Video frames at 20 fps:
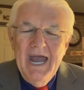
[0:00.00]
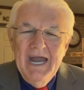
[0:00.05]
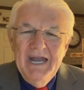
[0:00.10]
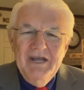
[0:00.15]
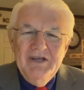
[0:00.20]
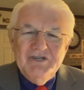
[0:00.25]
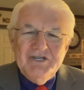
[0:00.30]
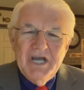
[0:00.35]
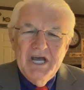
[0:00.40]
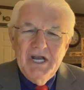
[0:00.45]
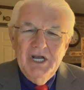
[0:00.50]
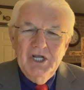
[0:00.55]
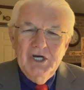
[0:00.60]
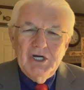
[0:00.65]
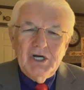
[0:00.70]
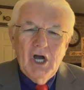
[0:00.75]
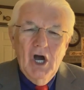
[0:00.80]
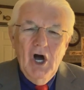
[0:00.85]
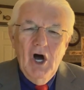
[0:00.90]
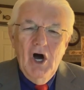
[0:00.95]
And he said,
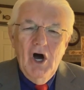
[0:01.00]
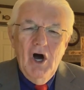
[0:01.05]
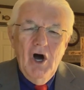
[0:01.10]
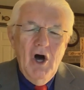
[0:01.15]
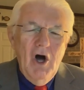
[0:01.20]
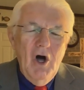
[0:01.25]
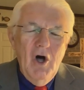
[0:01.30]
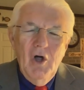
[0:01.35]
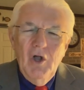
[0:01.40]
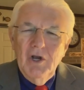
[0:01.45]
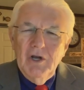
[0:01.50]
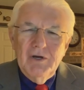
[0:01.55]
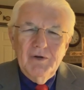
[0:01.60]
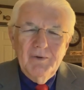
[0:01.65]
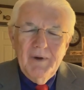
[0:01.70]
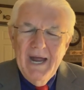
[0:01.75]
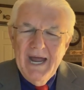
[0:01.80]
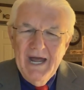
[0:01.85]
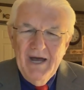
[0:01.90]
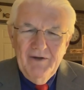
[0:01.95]
Look all
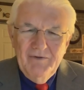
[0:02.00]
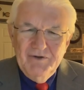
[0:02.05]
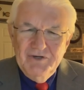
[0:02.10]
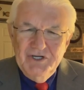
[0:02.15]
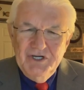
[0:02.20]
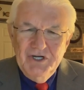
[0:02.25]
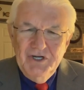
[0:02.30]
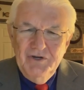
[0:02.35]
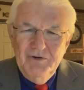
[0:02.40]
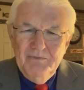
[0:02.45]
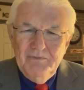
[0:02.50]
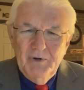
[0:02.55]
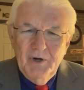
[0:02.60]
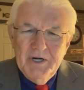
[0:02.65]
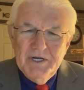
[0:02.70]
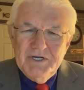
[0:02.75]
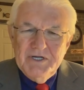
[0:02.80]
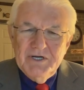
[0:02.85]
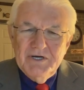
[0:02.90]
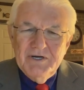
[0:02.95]
around you,
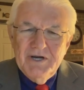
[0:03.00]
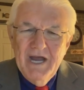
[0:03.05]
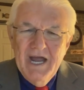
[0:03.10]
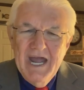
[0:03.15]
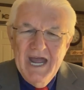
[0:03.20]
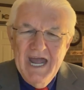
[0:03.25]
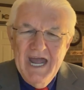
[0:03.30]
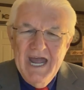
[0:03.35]
preacher,